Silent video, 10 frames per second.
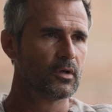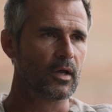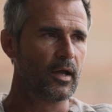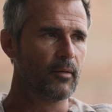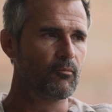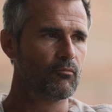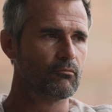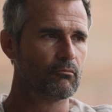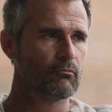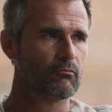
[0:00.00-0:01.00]
um,
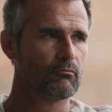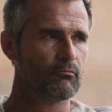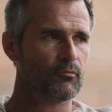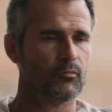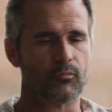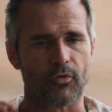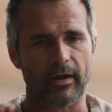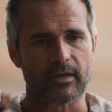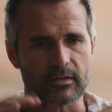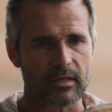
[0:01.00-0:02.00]

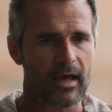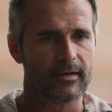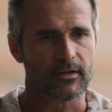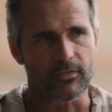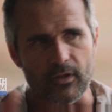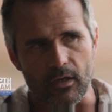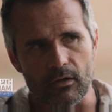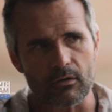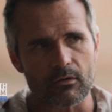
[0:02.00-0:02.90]
break it down and think,